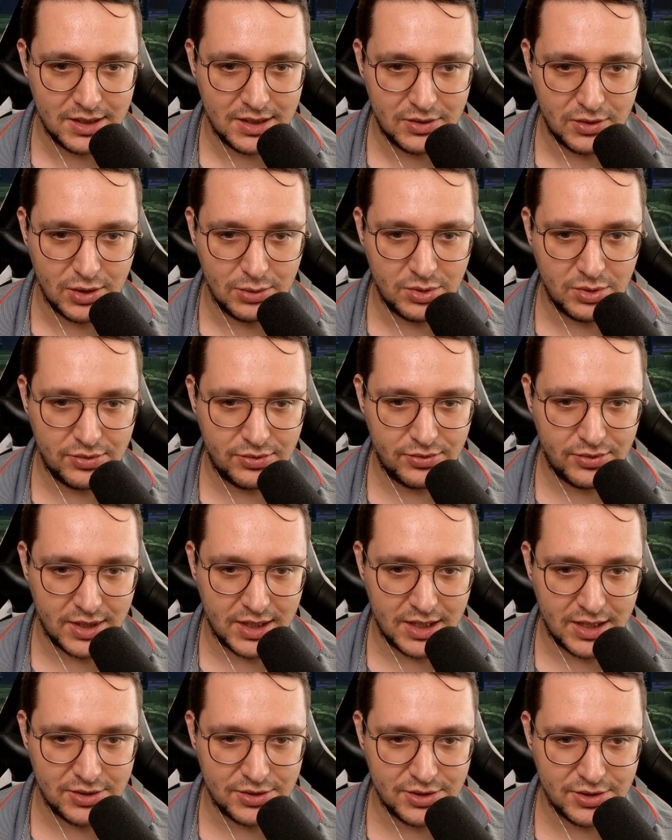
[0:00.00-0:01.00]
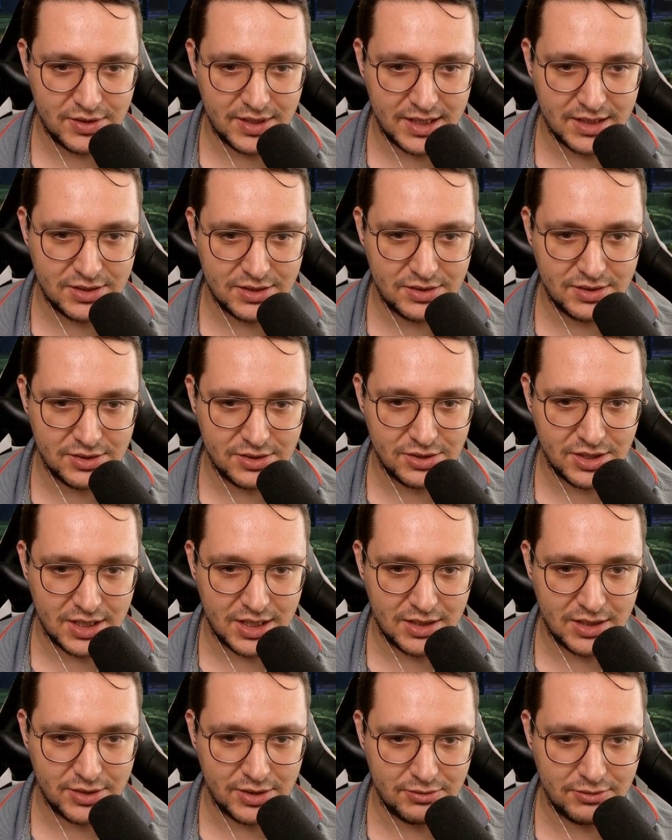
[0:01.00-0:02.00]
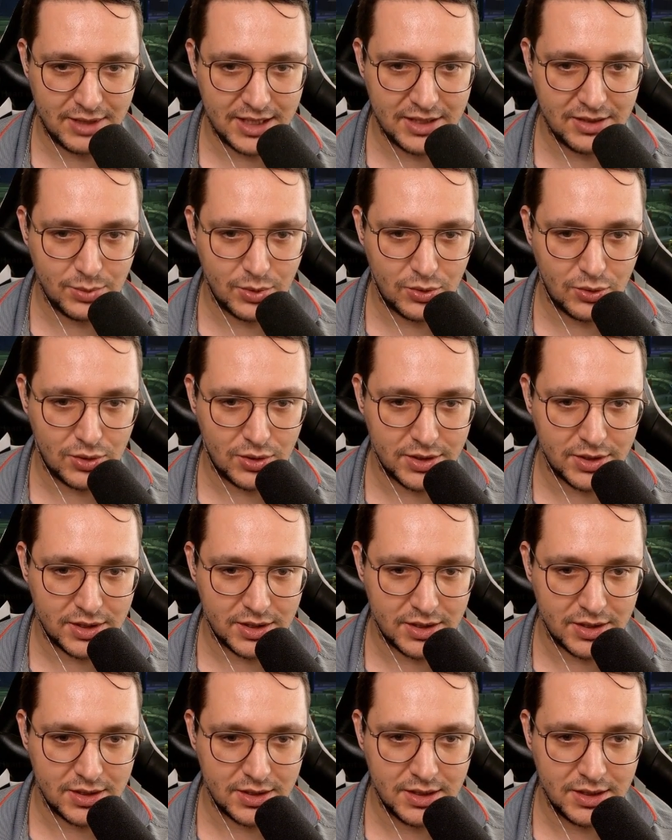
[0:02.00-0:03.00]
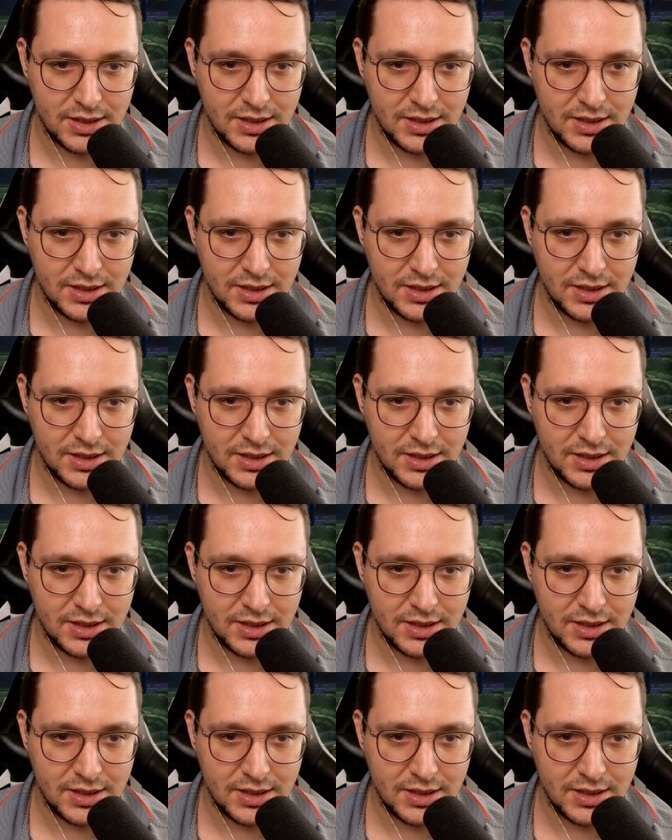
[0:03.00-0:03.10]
number of files, test the sound, a random order.